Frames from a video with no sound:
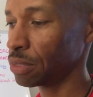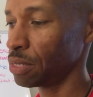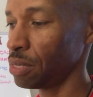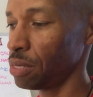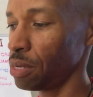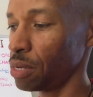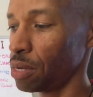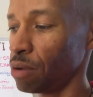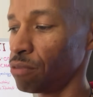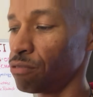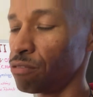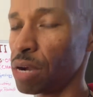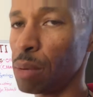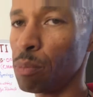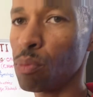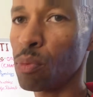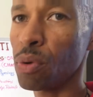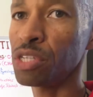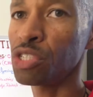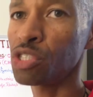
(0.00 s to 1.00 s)
the
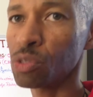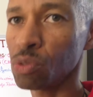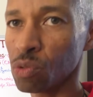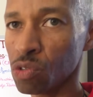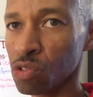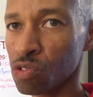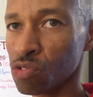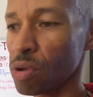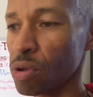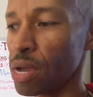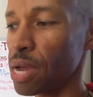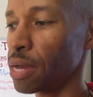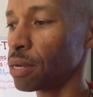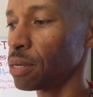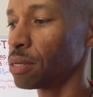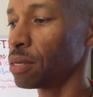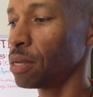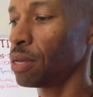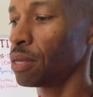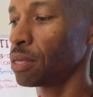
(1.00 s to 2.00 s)
vibrational
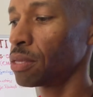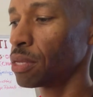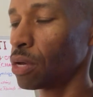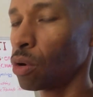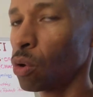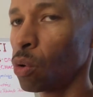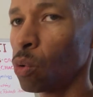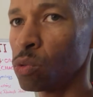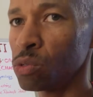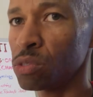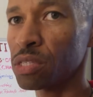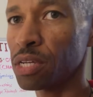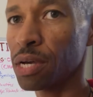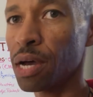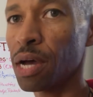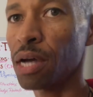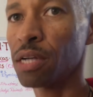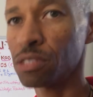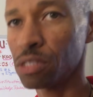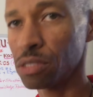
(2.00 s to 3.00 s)
strata that holds the
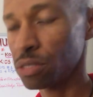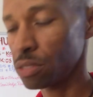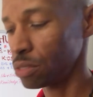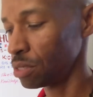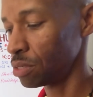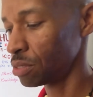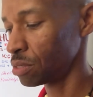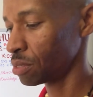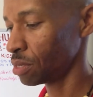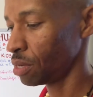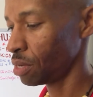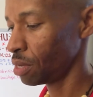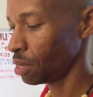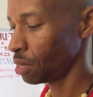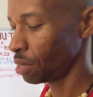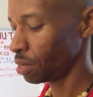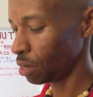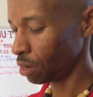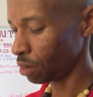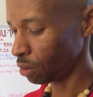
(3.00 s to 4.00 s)
consciousness
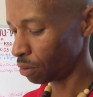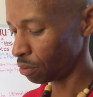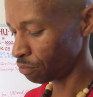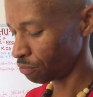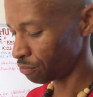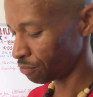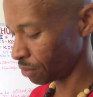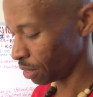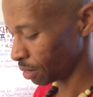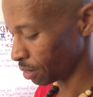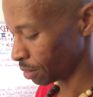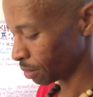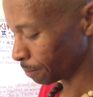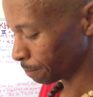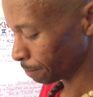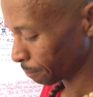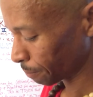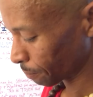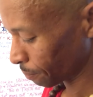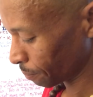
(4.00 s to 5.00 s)
of
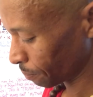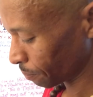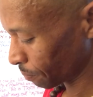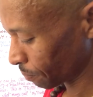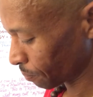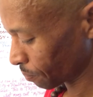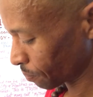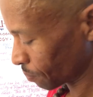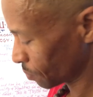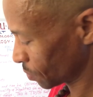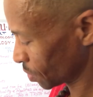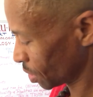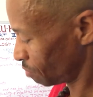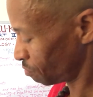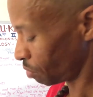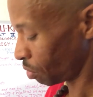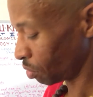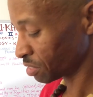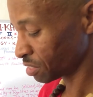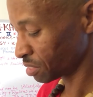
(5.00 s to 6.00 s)

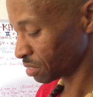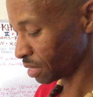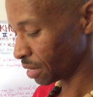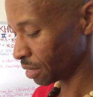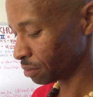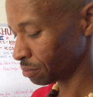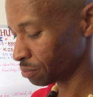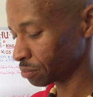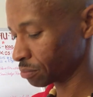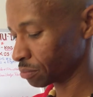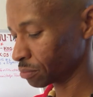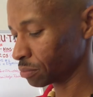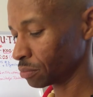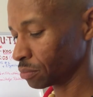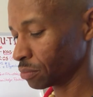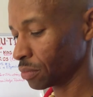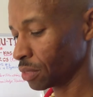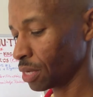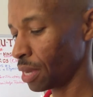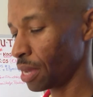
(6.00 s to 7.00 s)
all set,
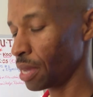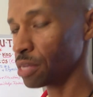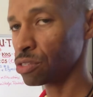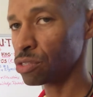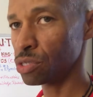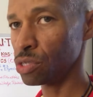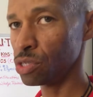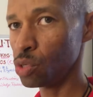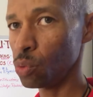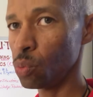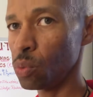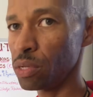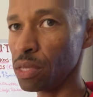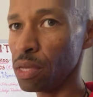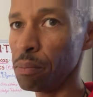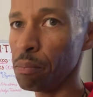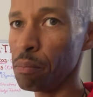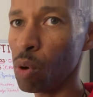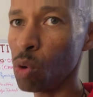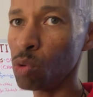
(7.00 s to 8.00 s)
has to do with
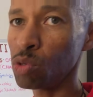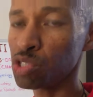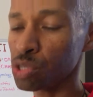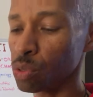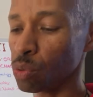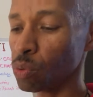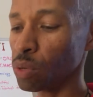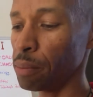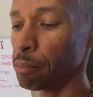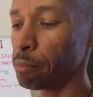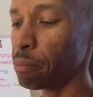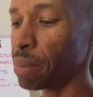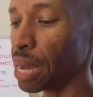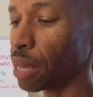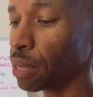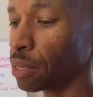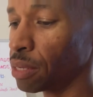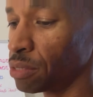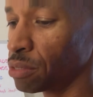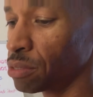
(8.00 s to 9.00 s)
emotional
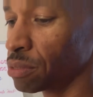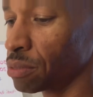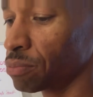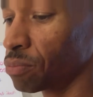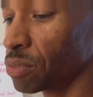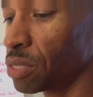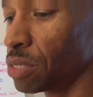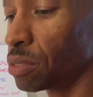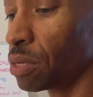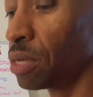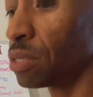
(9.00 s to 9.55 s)
imbalance. It's